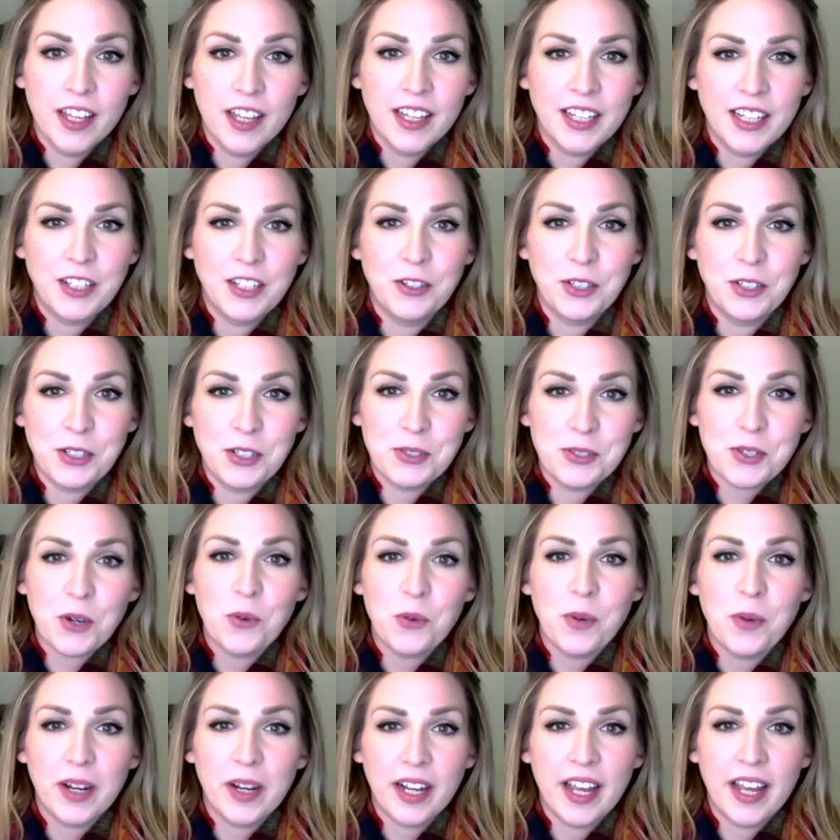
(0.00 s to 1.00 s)
You don't
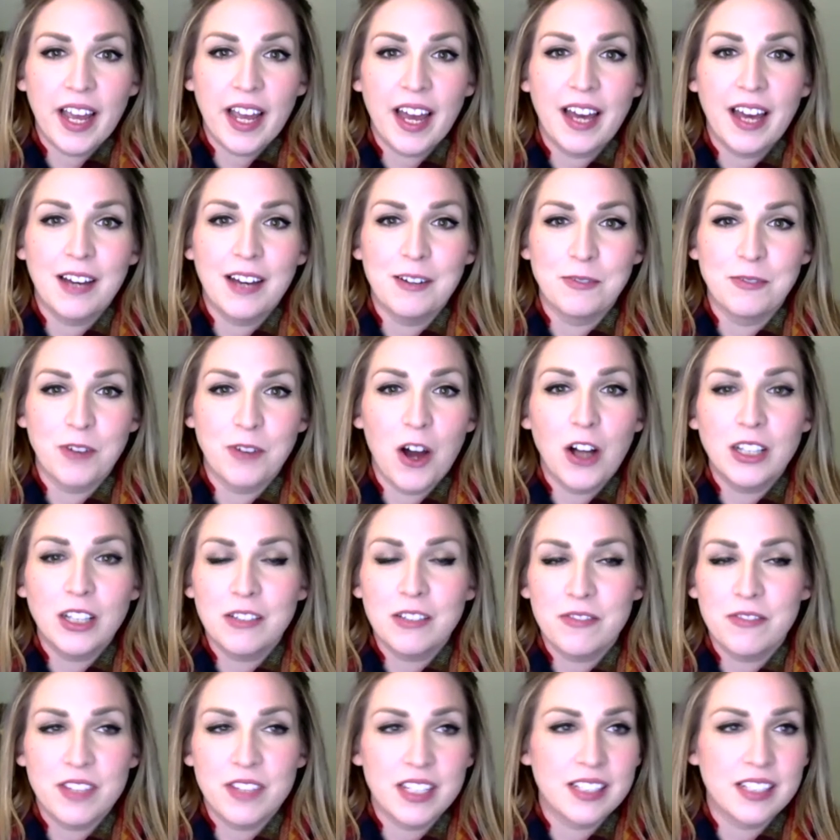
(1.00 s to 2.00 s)
want to have all
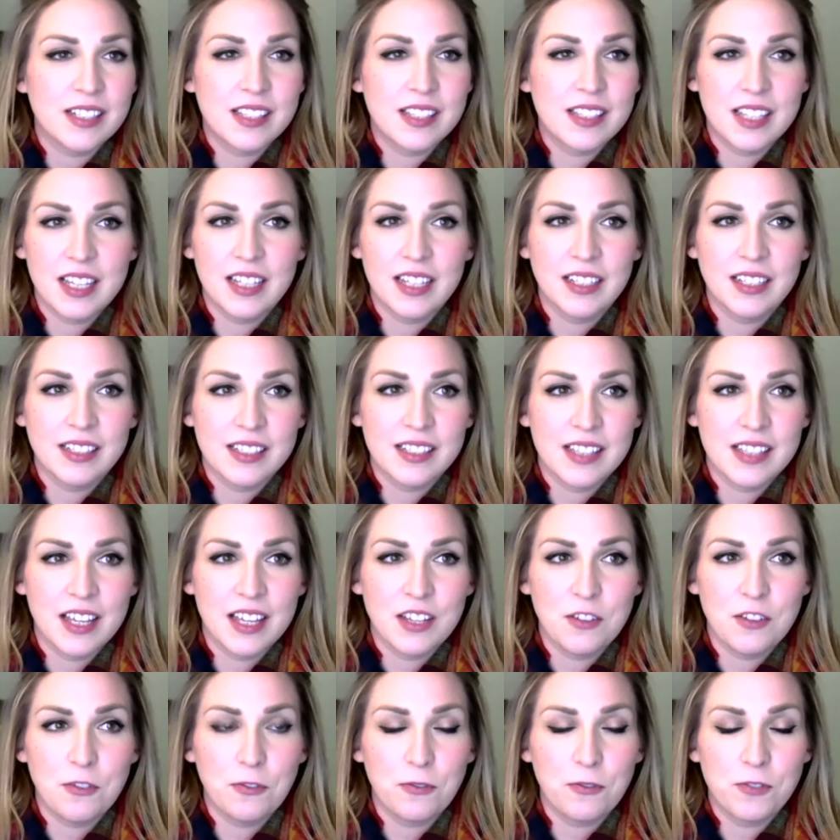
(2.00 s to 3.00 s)
of these things that
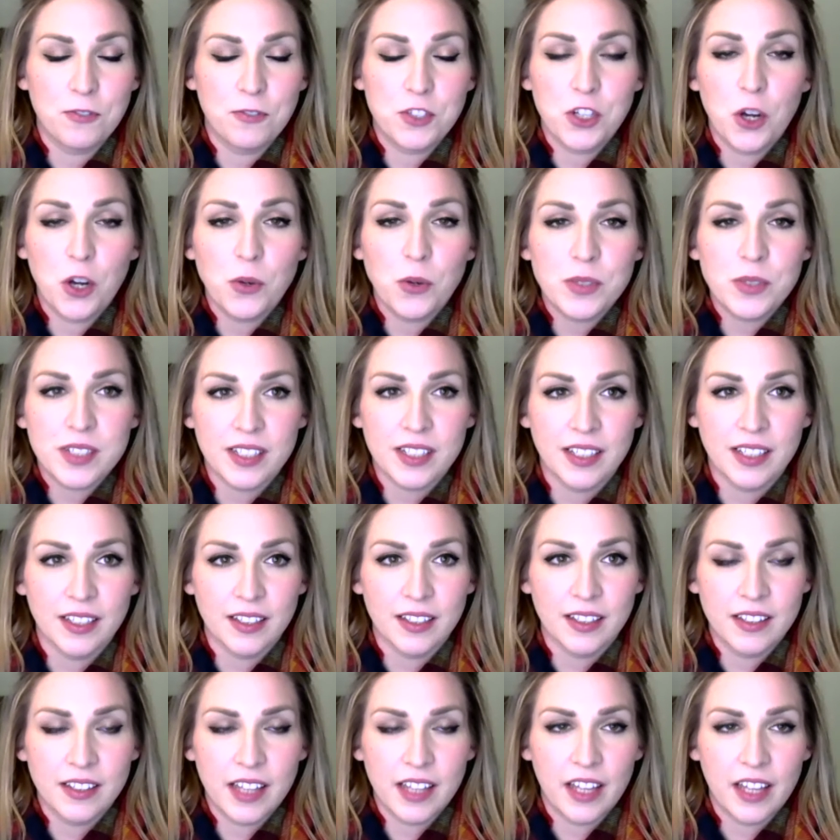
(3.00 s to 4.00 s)
you've
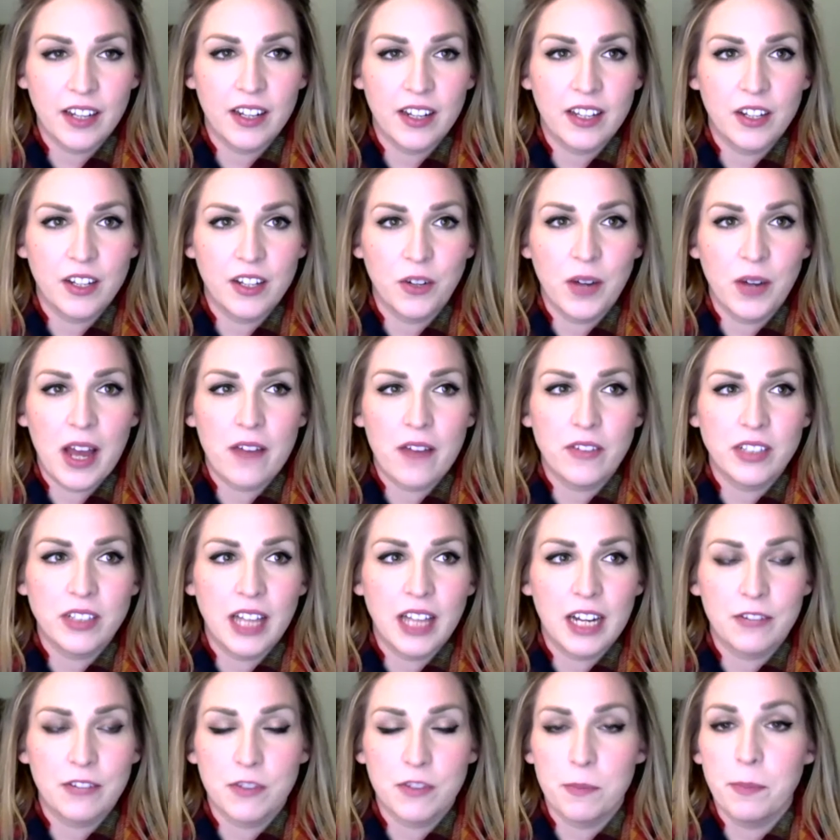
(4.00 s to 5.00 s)
chosen that have a
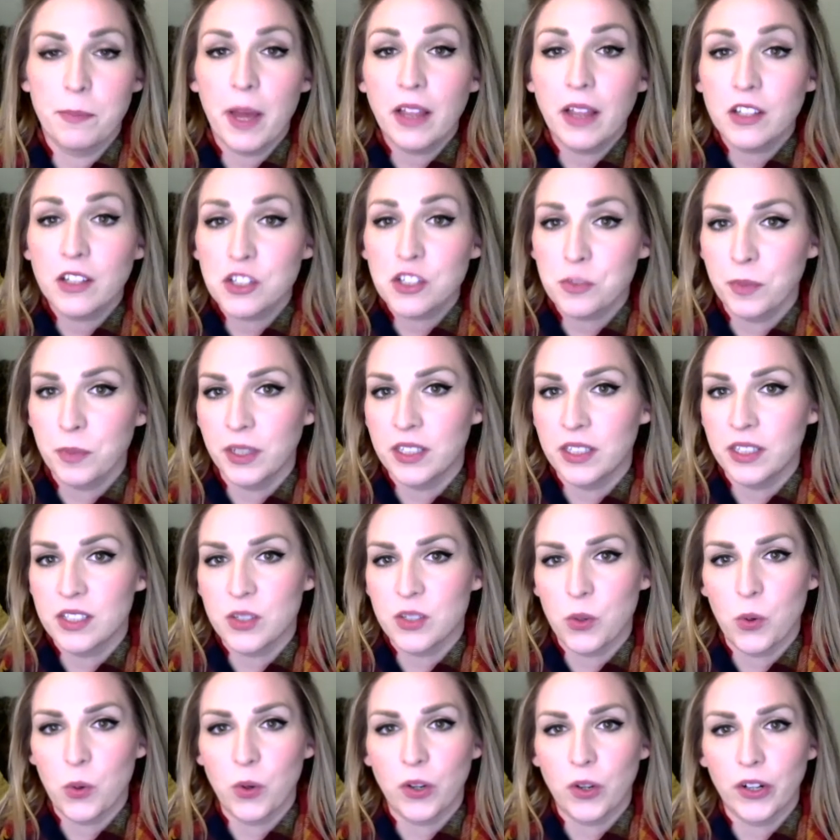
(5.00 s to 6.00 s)
lot of embellishments,
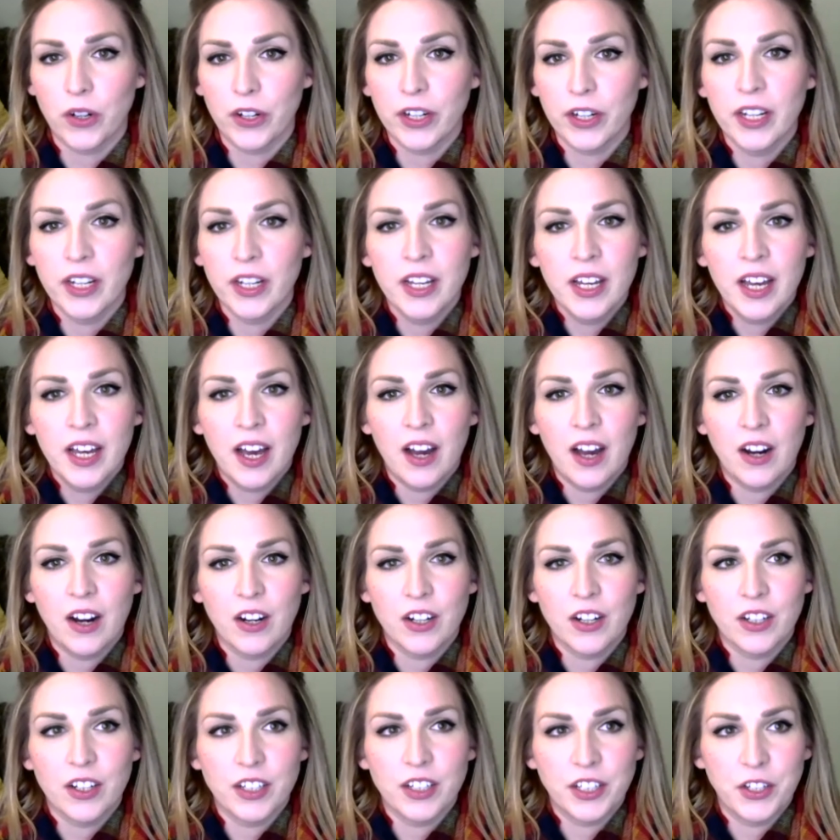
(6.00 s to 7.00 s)
or
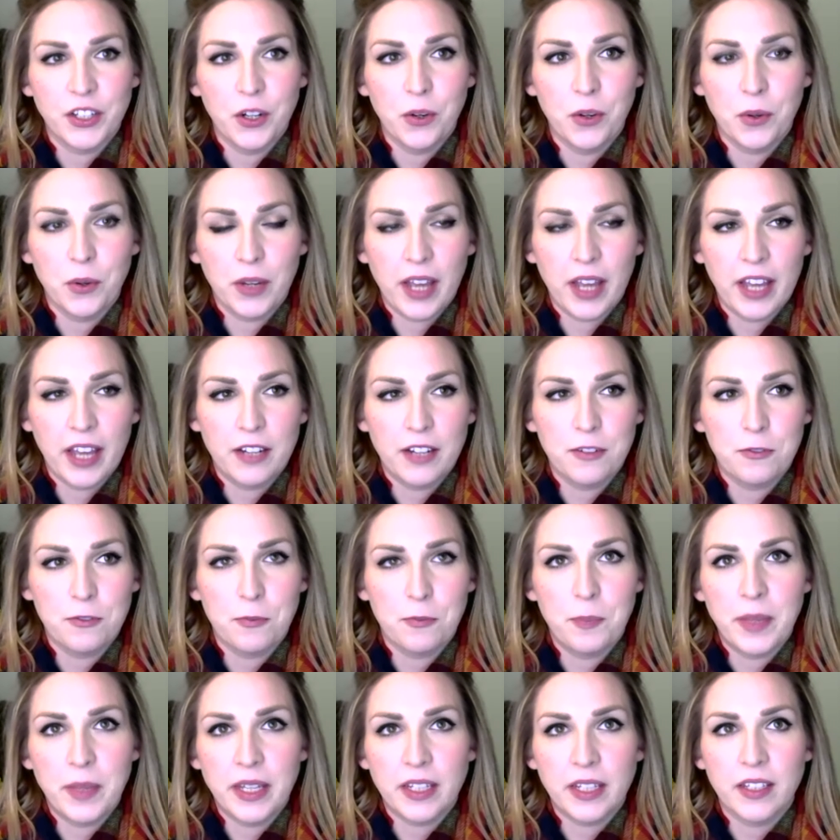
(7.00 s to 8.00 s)
are kind
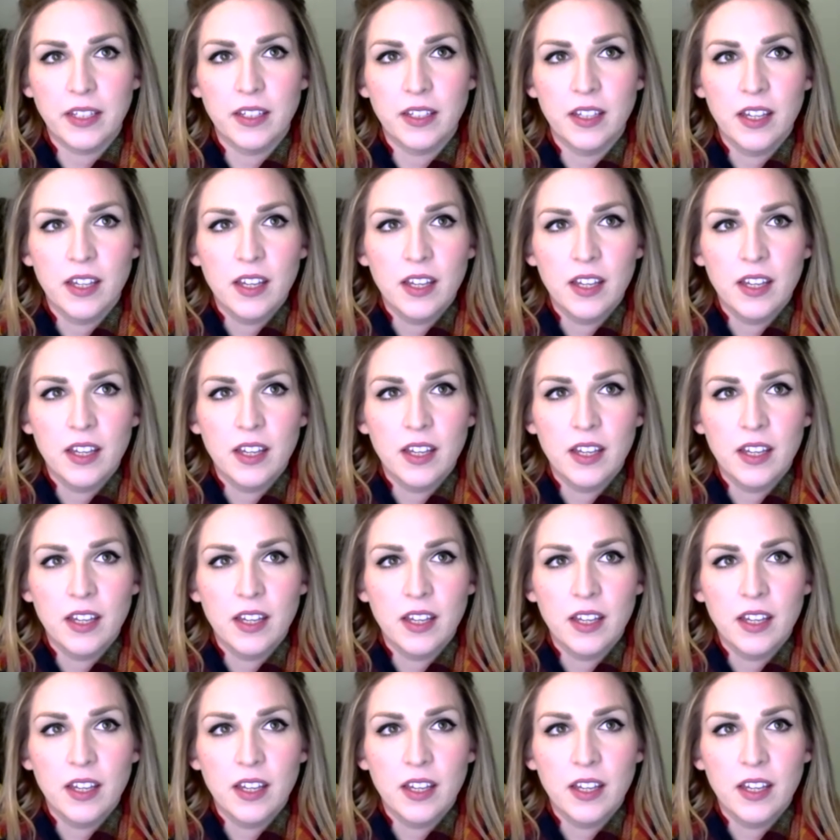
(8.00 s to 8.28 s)
of big